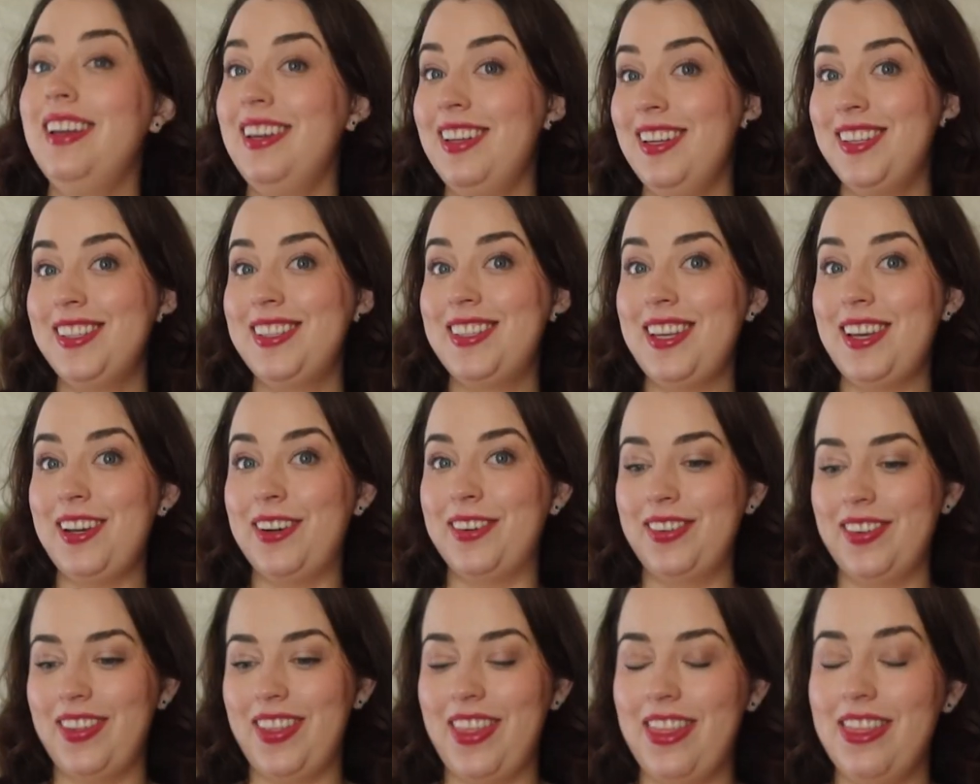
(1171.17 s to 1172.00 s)

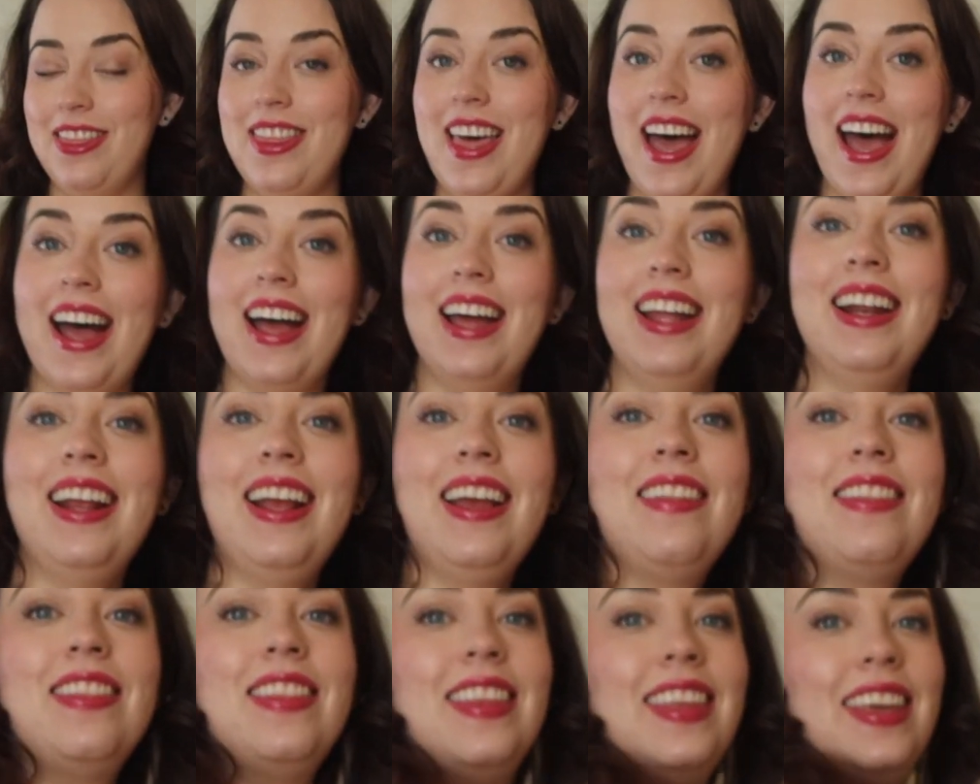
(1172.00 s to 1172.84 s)
So that,
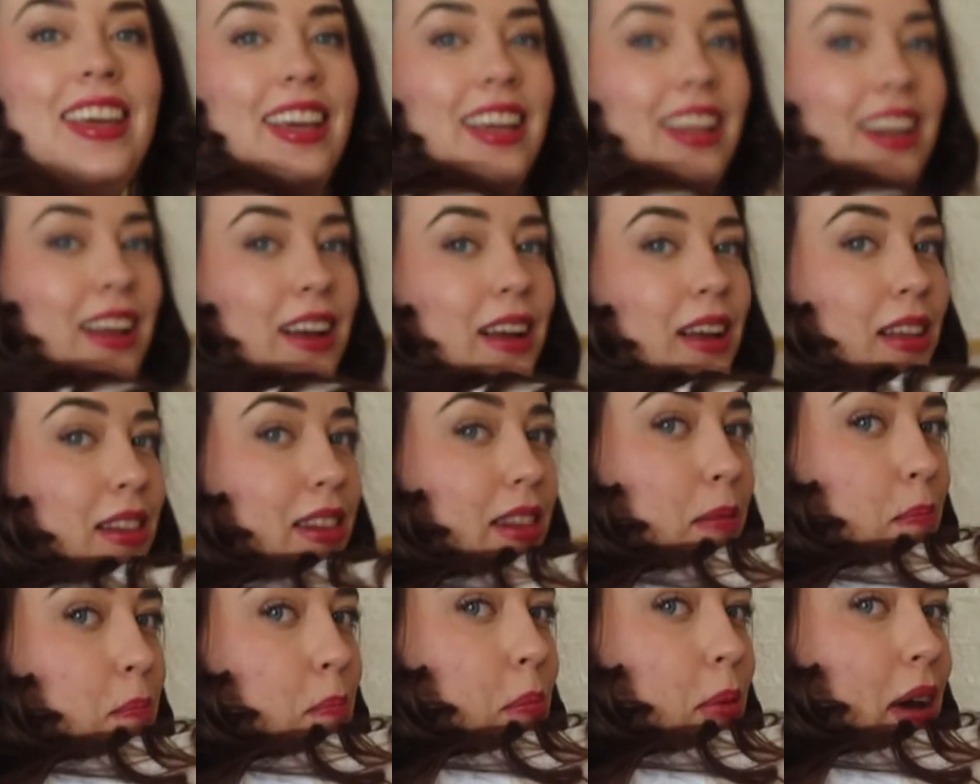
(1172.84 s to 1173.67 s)
and then
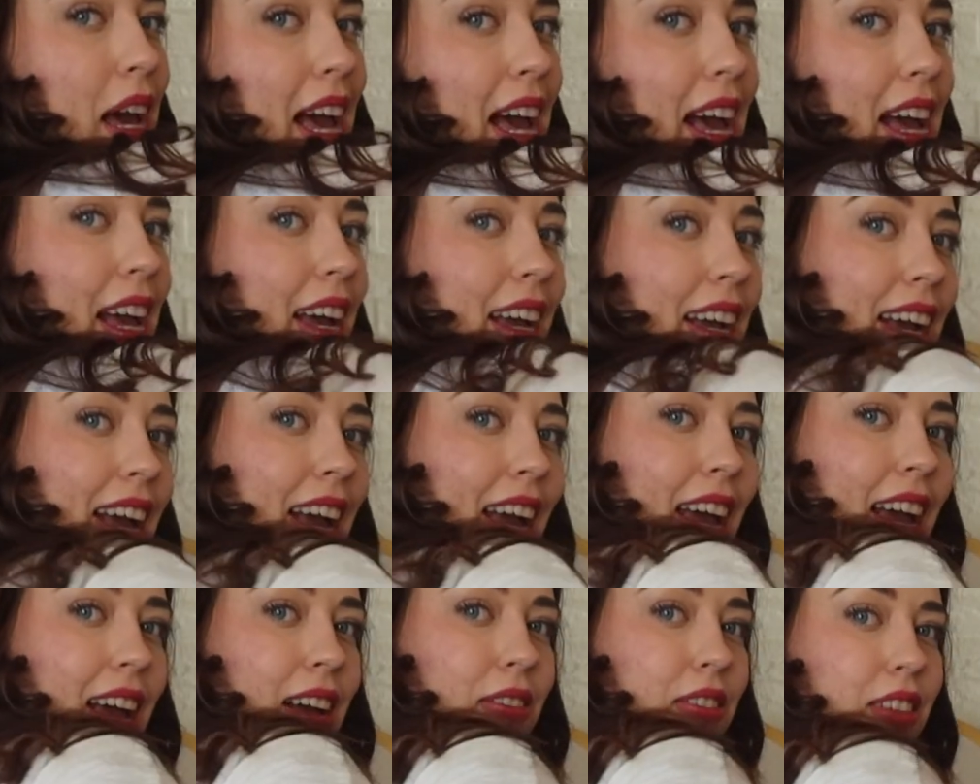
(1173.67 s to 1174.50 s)
the back, I
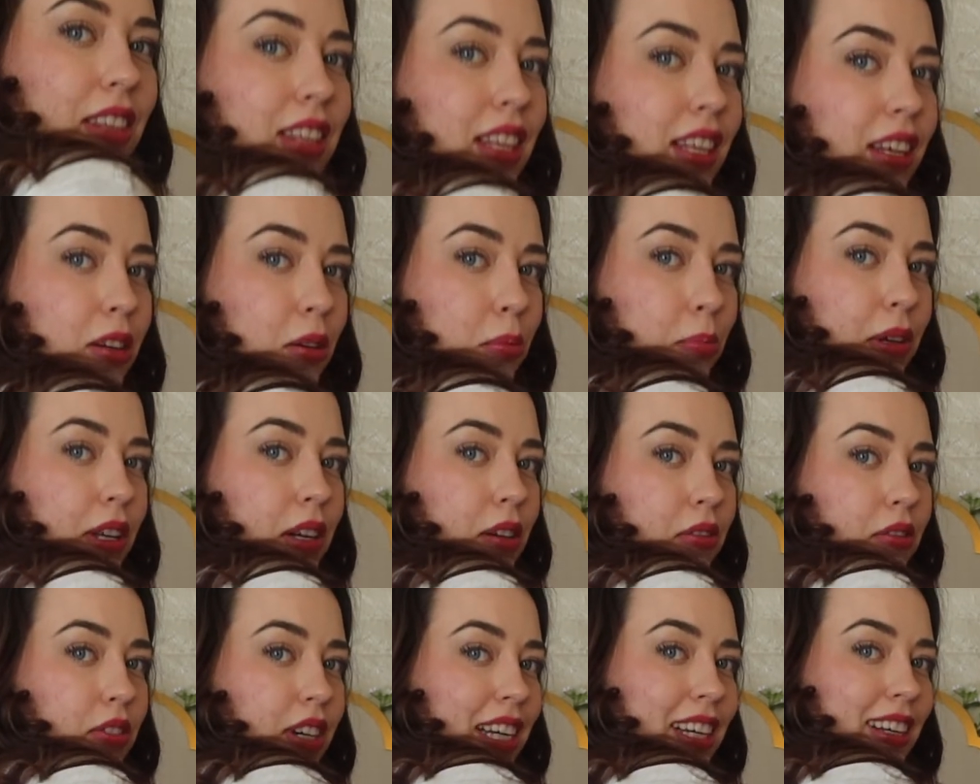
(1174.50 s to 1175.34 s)
have a little bit
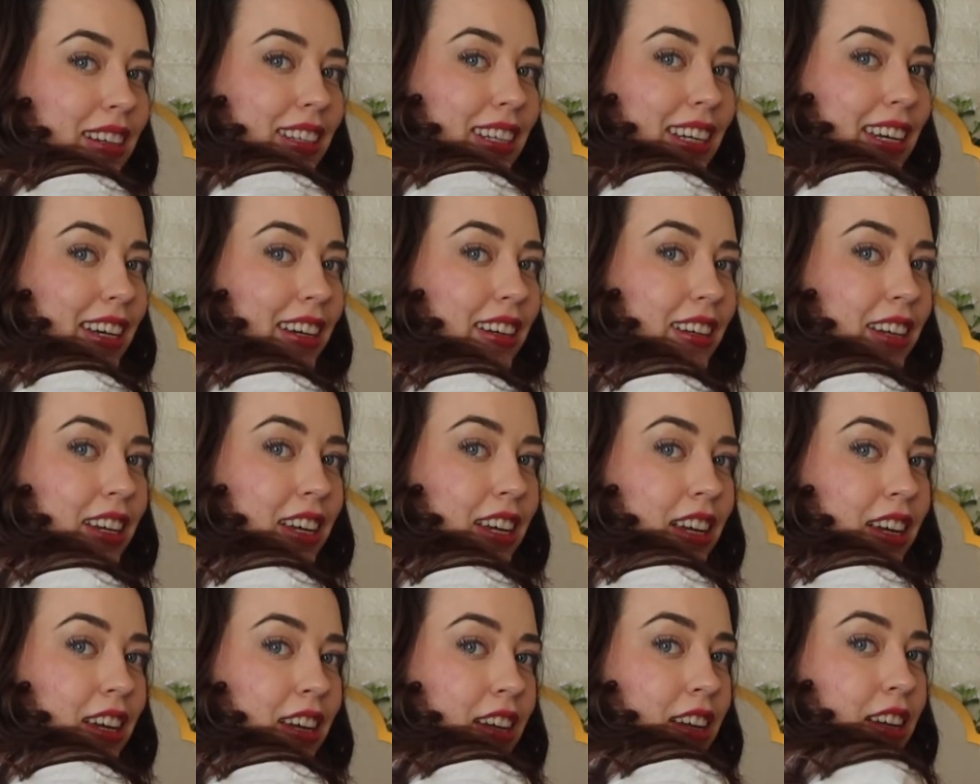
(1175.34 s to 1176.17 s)
of wrinkling,
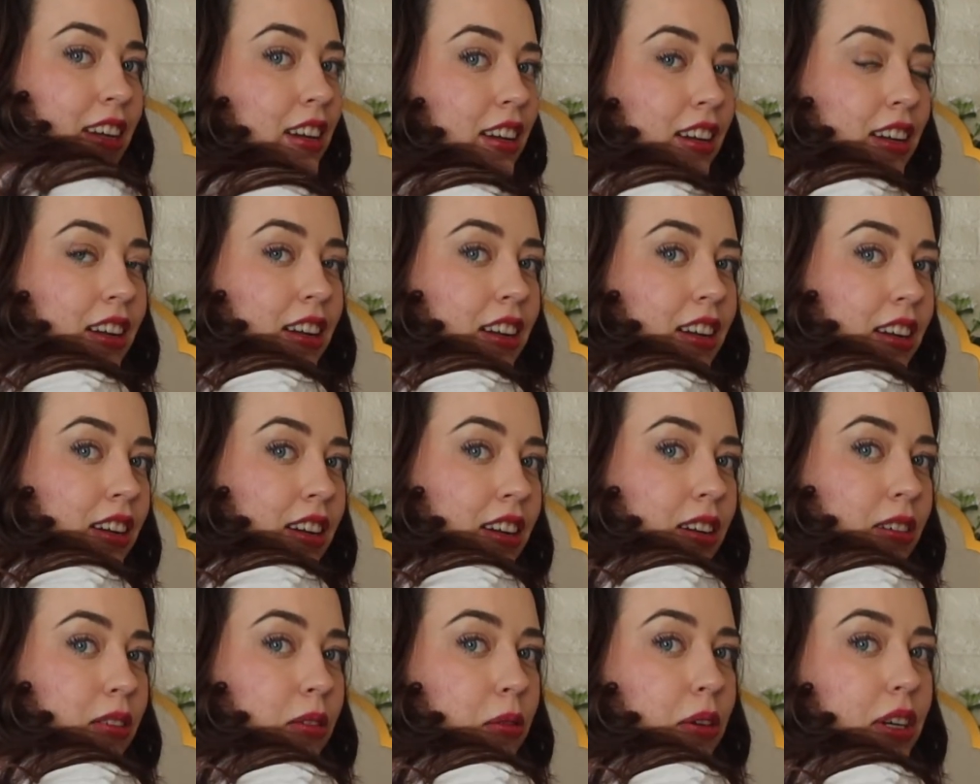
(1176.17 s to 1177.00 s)

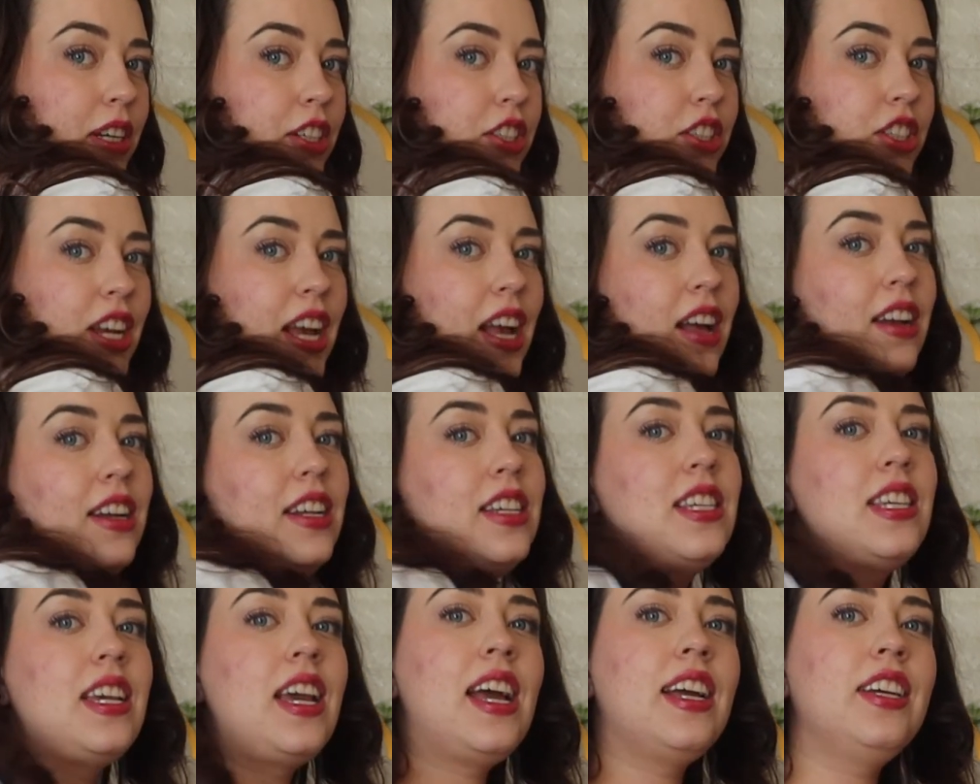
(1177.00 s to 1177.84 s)
which
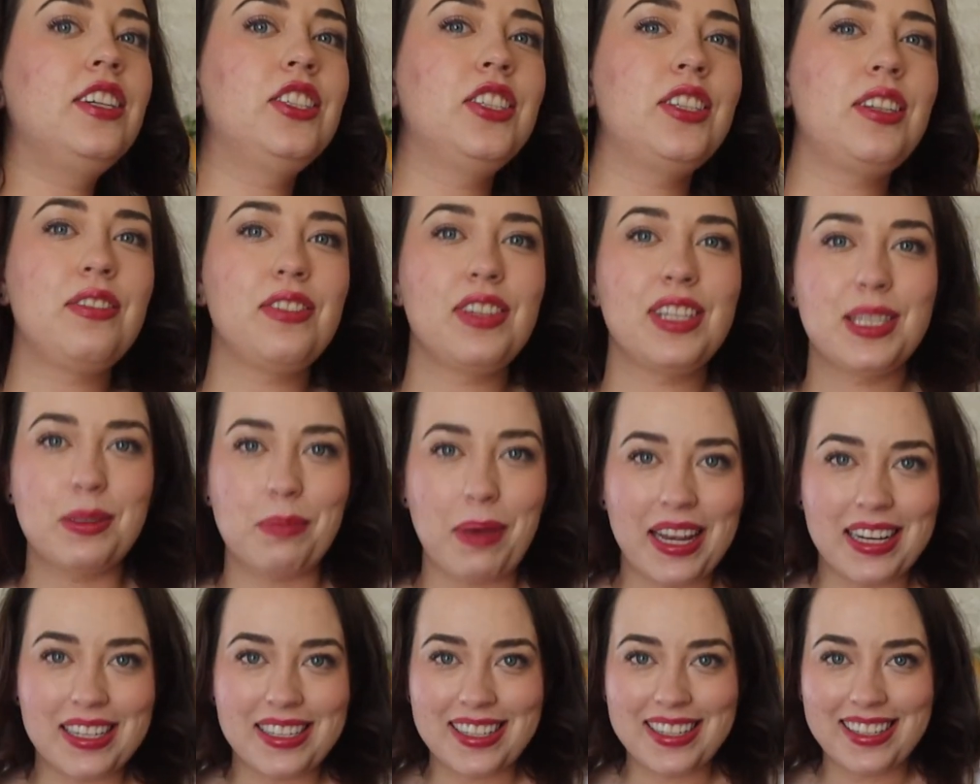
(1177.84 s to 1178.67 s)
honestly I should have
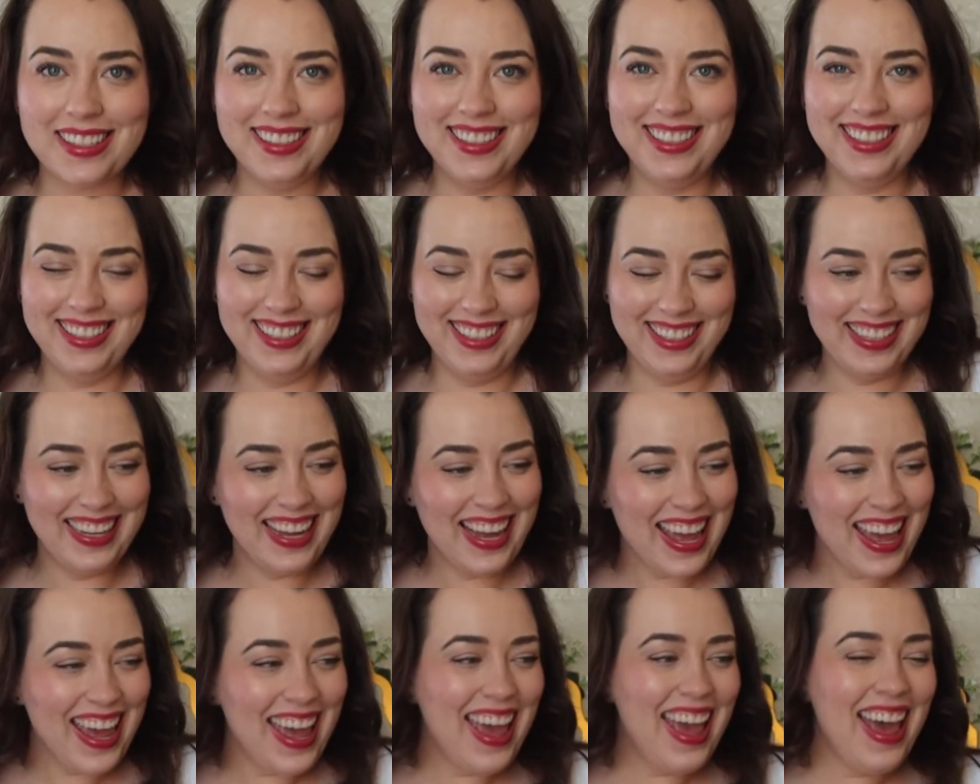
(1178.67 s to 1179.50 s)
expected.
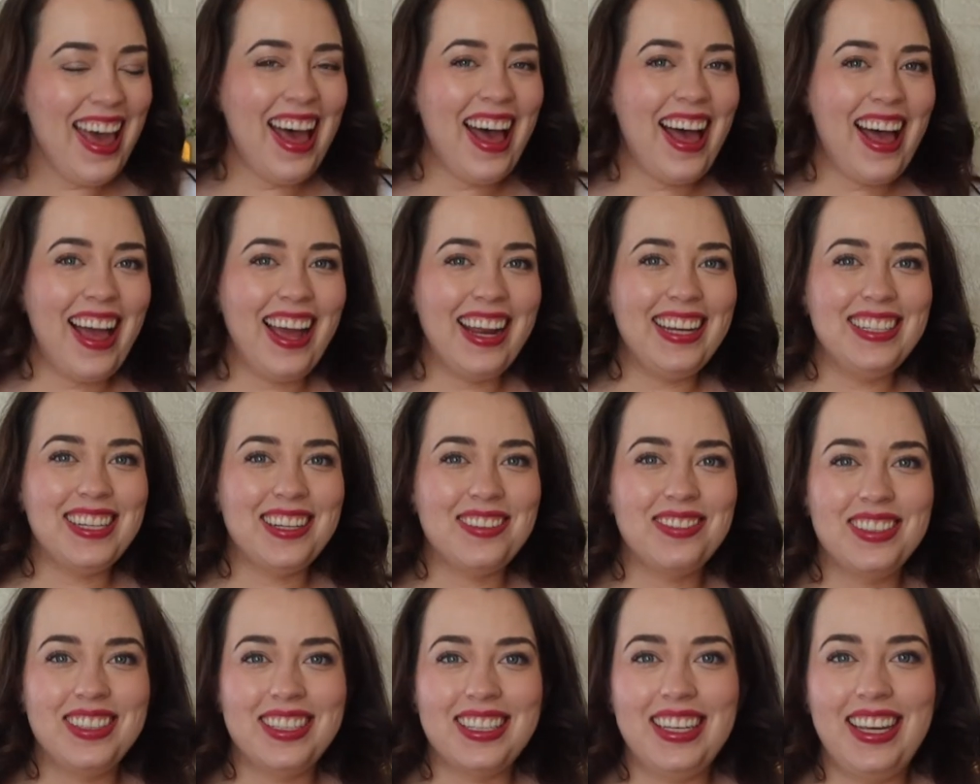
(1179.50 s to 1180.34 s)
I
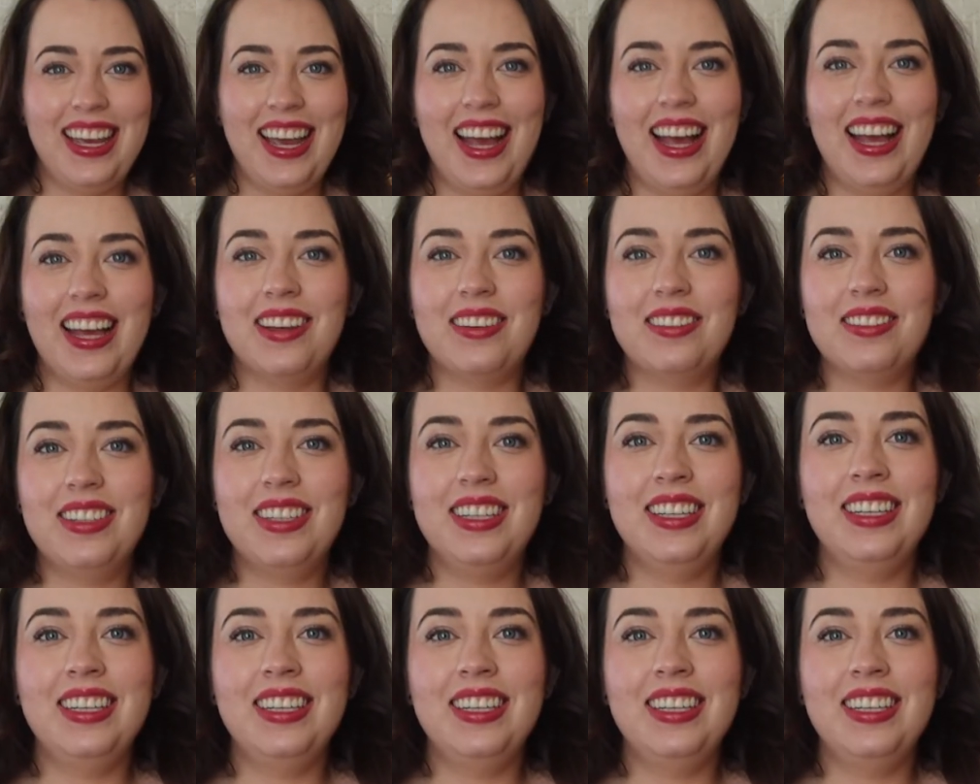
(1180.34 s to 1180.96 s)
definitely have